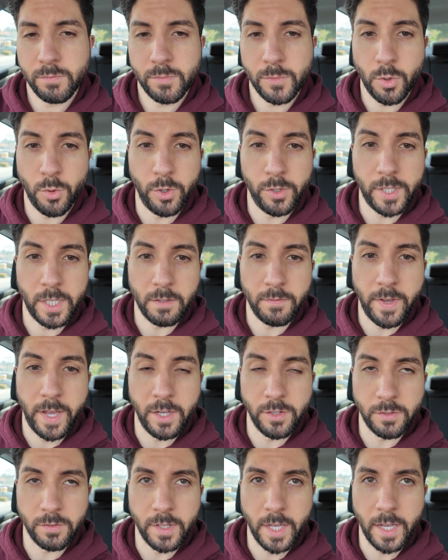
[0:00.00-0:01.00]
to take
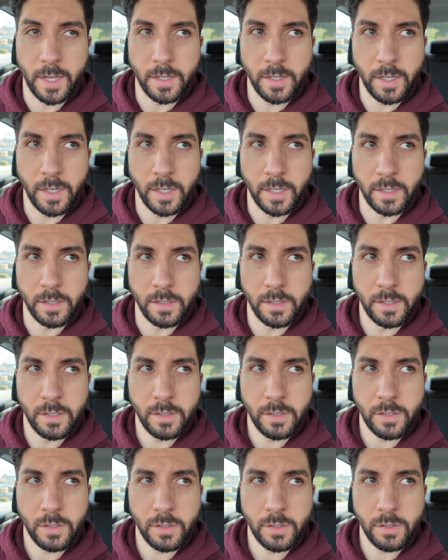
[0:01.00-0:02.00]
advantage of that and
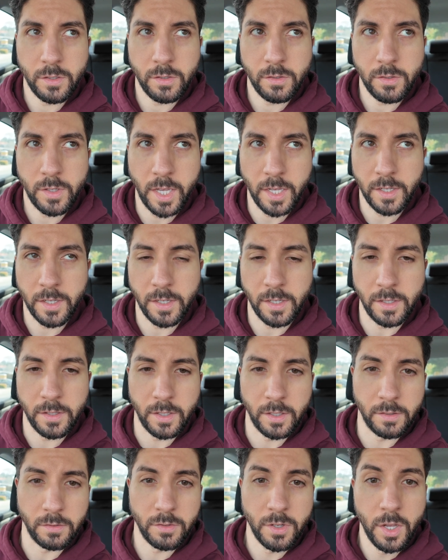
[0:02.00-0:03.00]
take it and
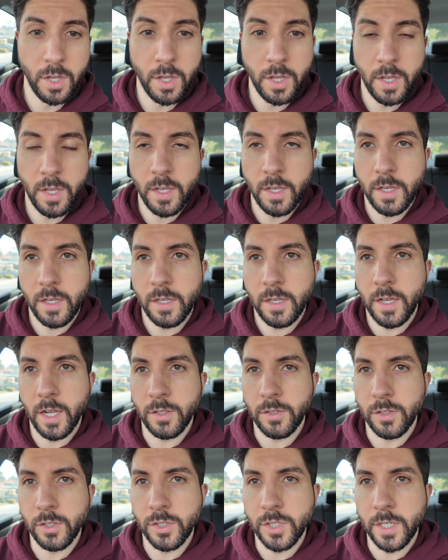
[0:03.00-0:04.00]
then head
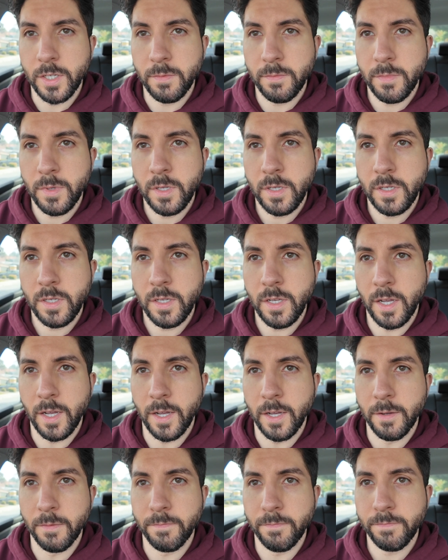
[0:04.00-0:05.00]
to the gym.
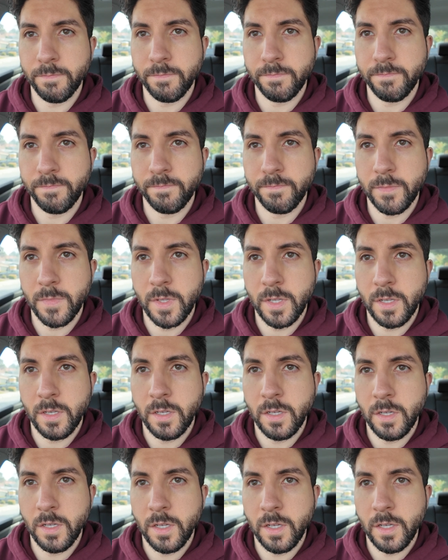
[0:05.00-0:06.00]

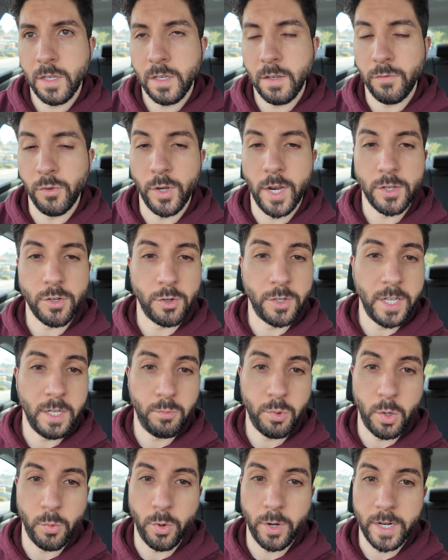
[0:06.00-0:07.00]
If you guys aren't taking
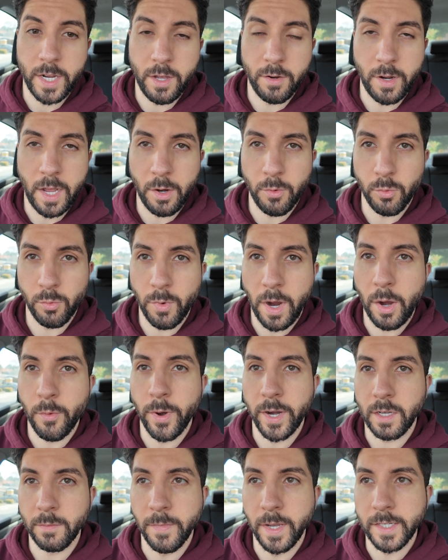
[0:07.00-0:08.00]
pre-workout, I
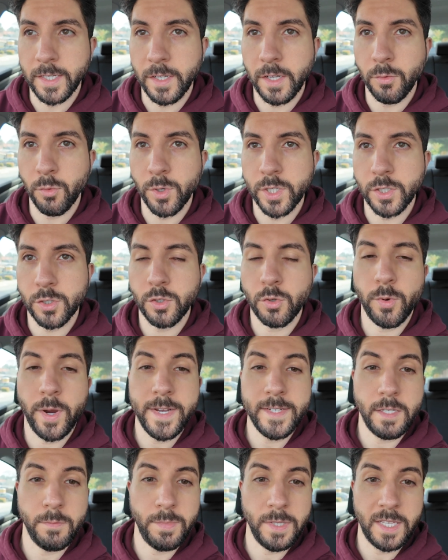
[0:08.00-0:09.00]
recommend it, which is
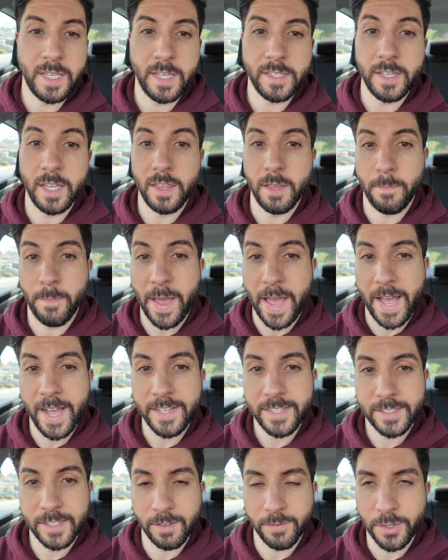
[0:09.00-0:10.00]
crazy because in the
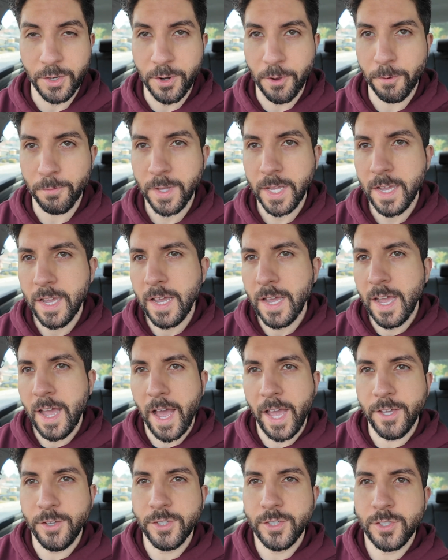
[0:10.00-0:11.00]
past, if you know me,
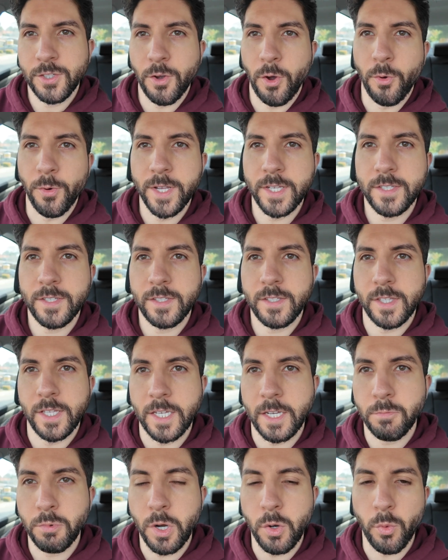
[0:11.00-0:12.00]
I used to always
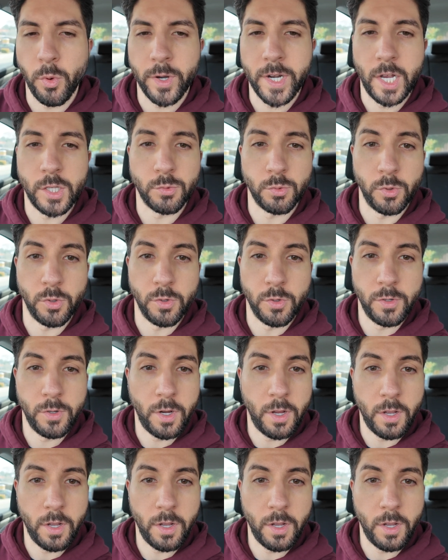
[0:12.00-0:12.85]
think pre-workouts were